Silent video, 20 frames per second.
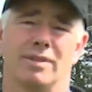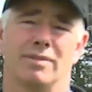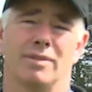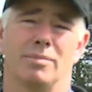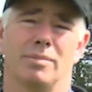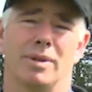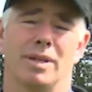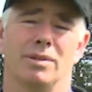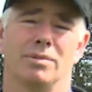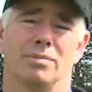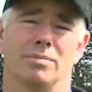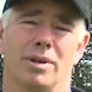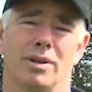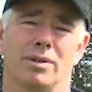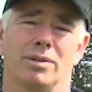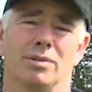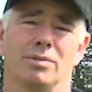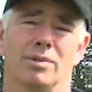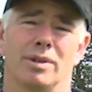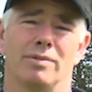have the
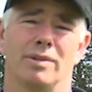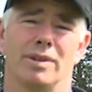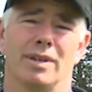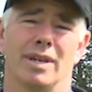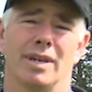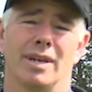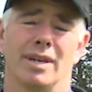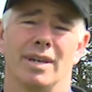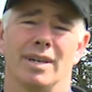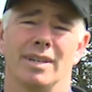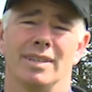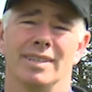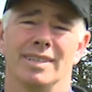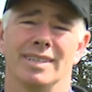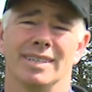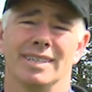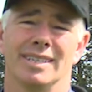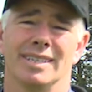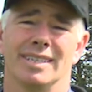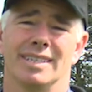motor revving hard
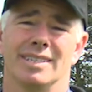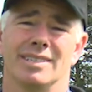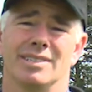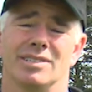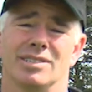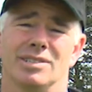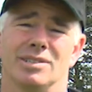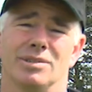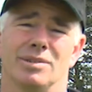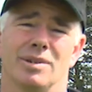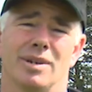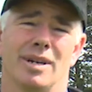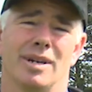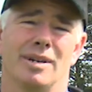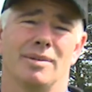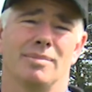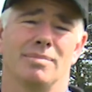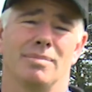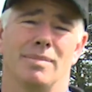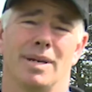
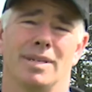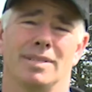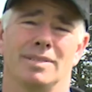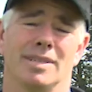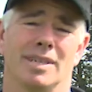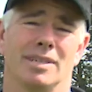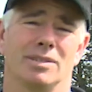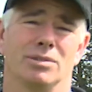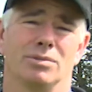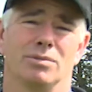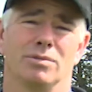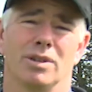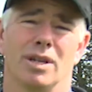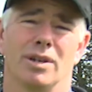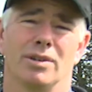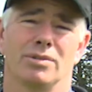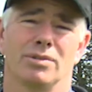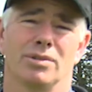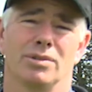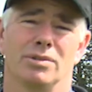to maintain good
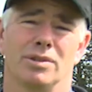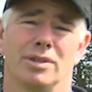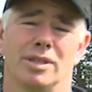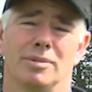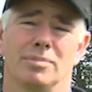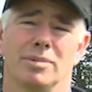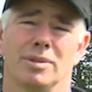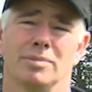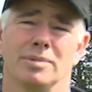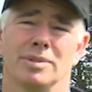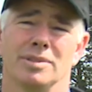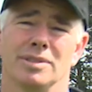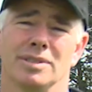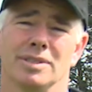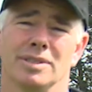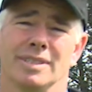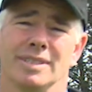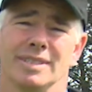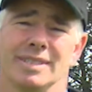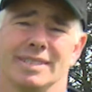flow through to your implements.
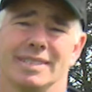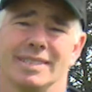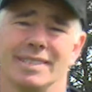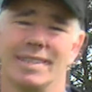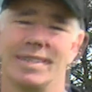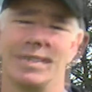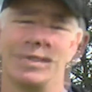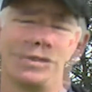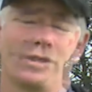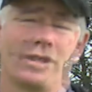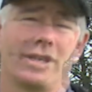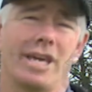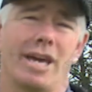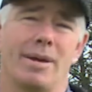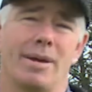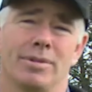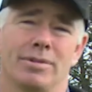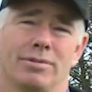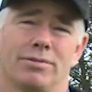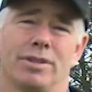Yeah, look, the
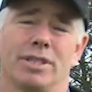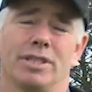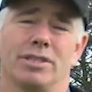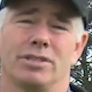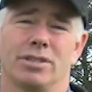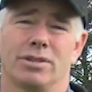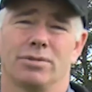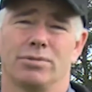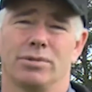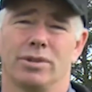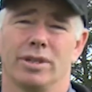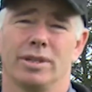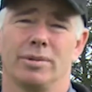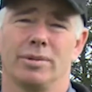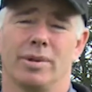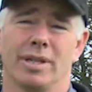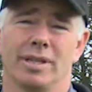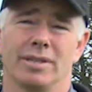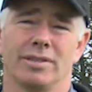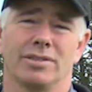cabin's finished off really
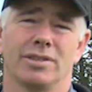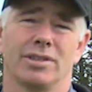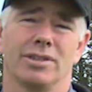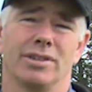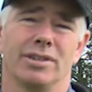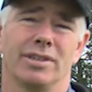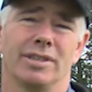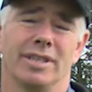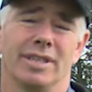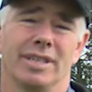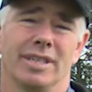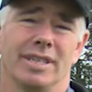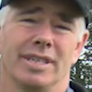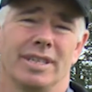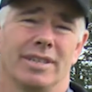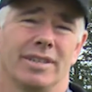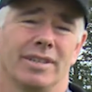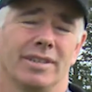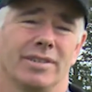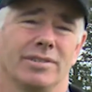well inside.
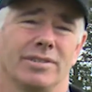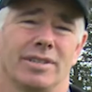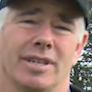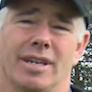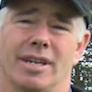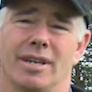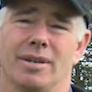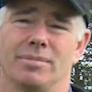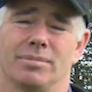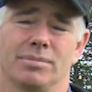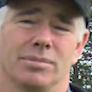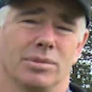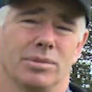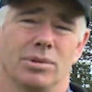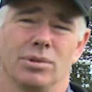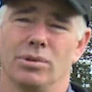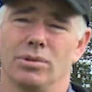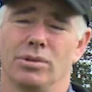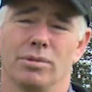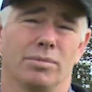There's
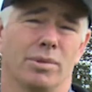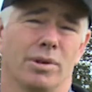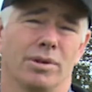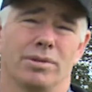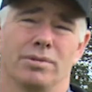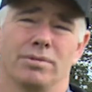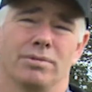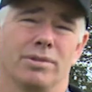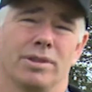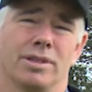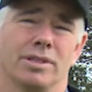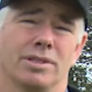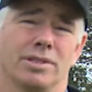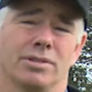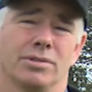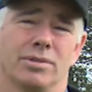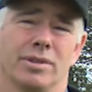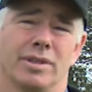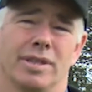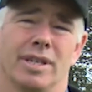all the modern features
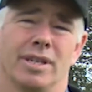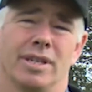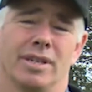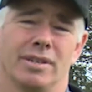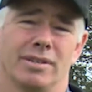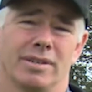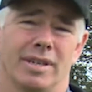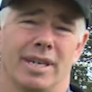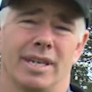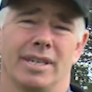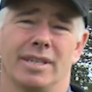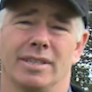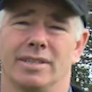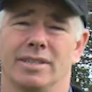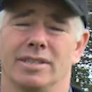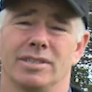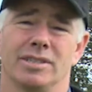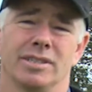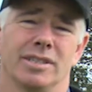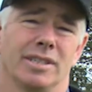are in there, air
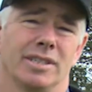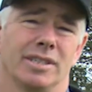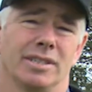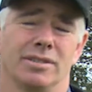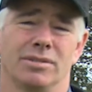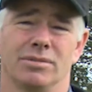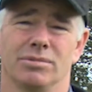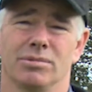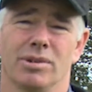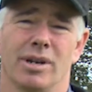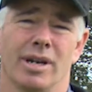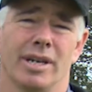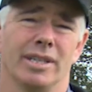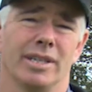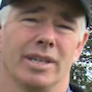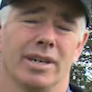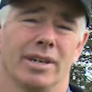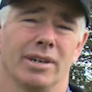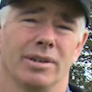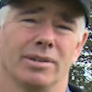conditioning,
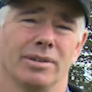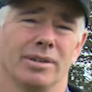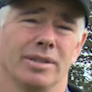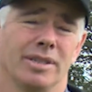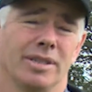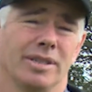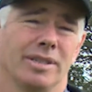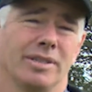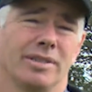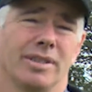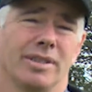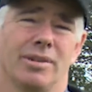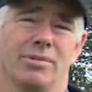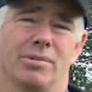radio. They